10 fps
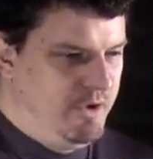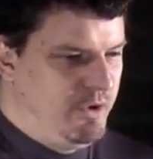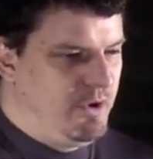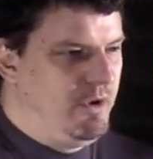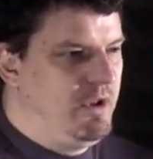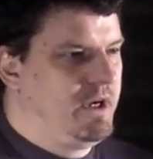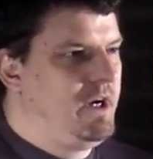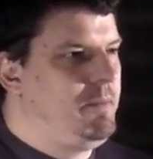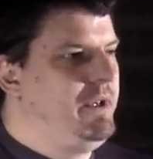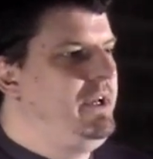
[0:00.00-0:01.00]
Google, a
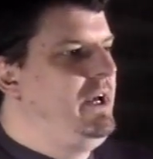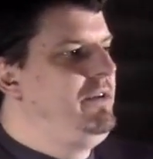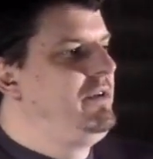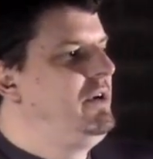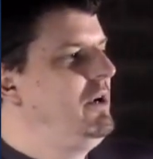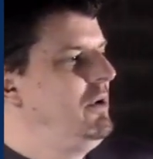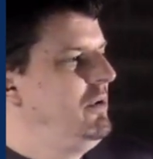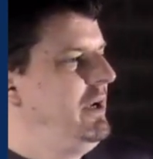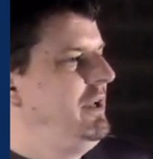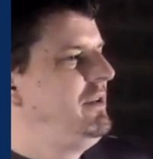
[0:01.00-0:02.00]
couple of days
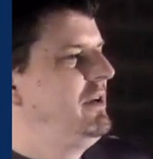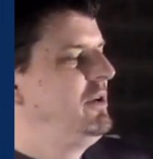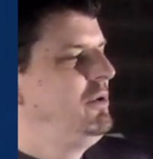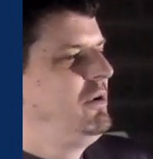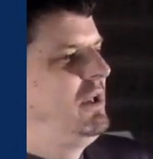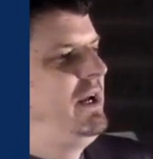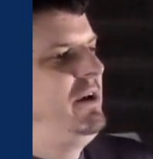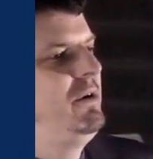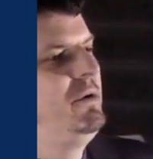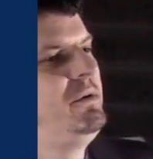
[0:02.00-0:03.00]
ago at uh, Google
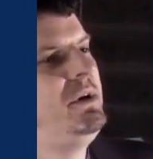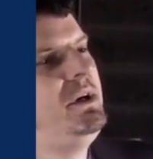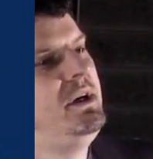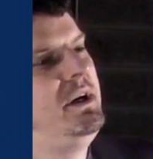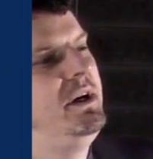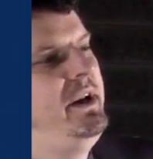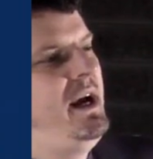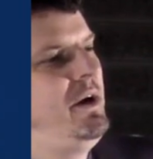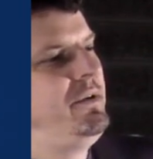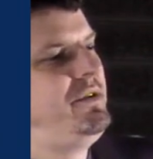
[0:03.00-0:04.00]
I.O.,
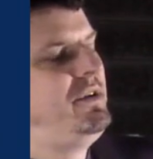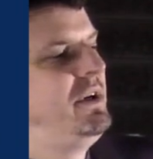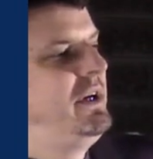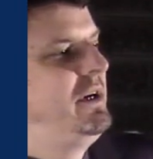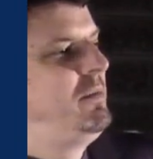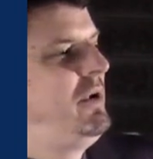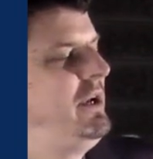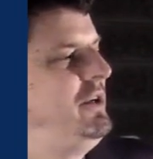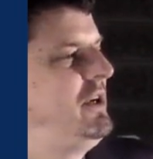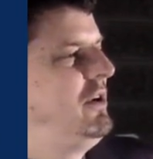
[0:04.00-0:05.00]
announced uh, a
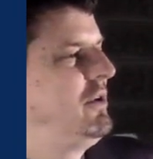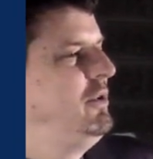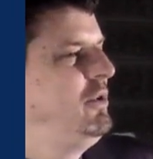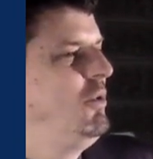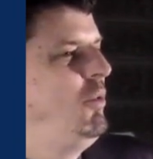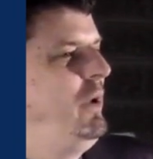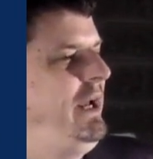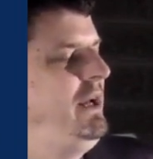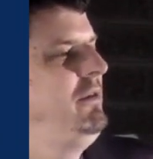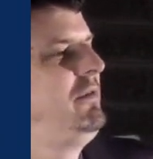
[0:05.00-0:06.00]
project called Google
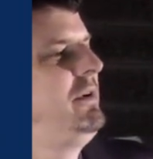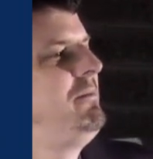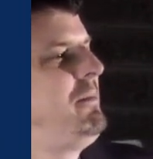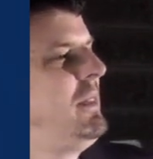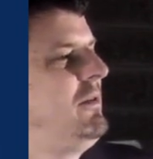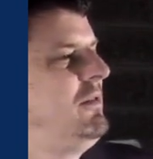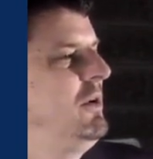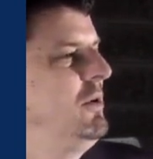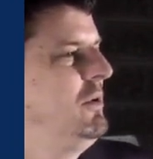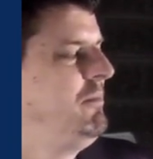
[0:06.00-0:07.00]
Wave.
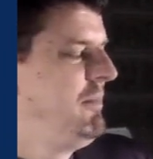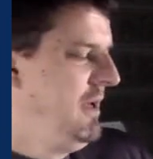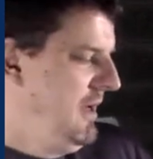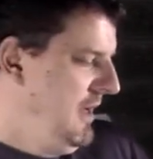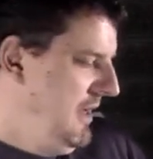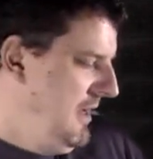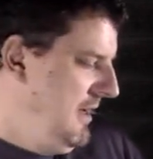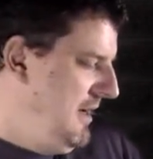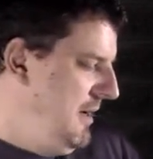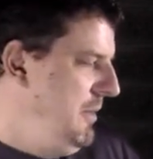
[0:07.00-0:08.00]
So
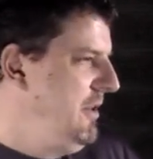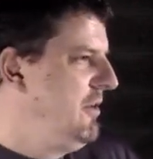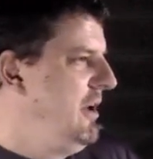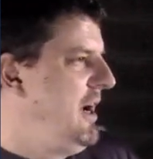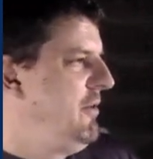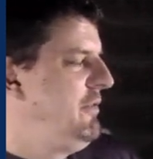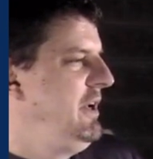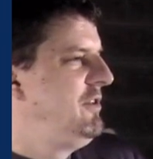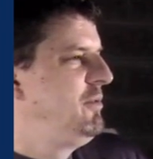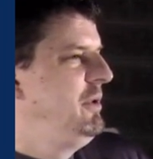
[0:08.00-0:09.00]
I'm either now
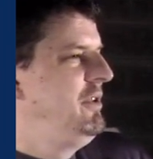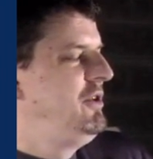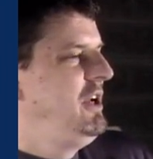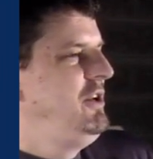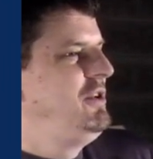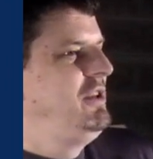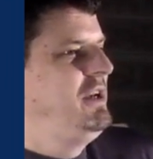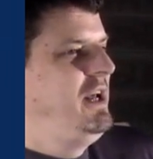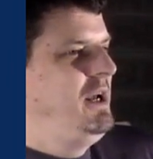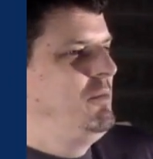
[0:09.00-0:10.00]
faced with changing the
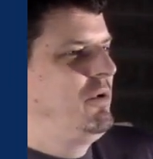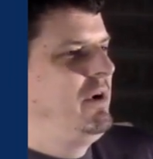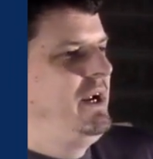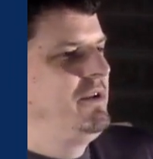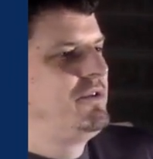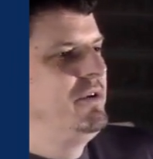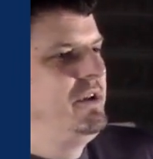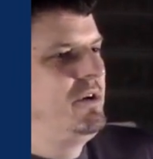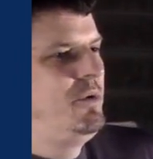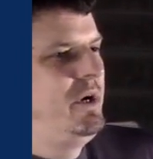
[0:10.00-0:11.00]
name or
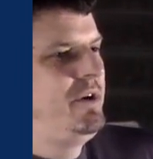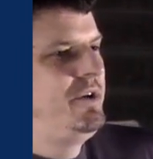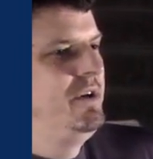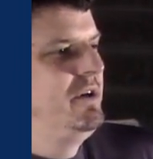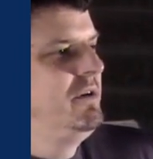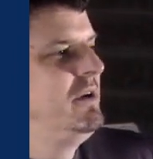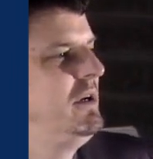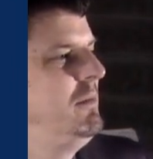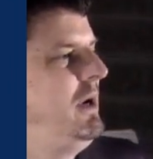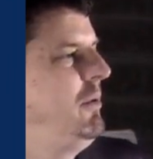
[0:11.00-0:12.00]
answering the question
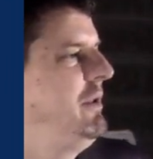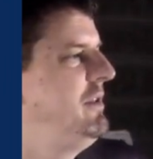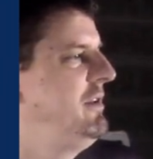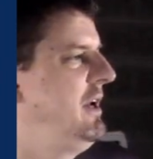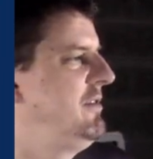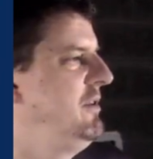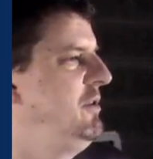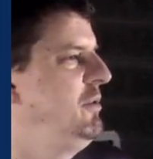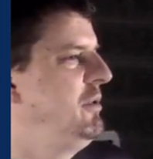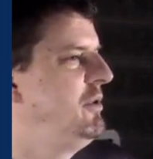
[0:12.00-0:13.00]
about what this has to
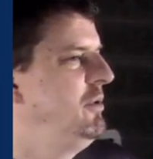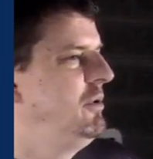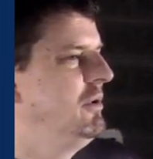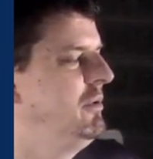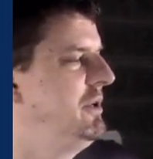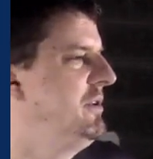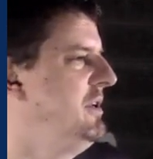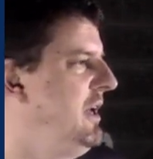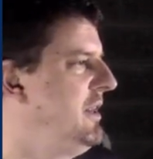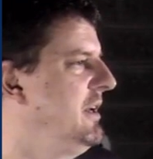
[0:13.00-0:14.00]
do with Google, which is
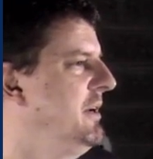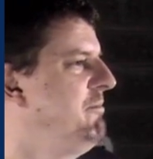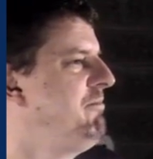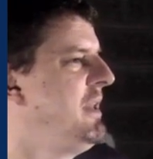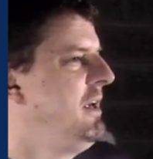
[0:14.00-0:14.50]
nothing,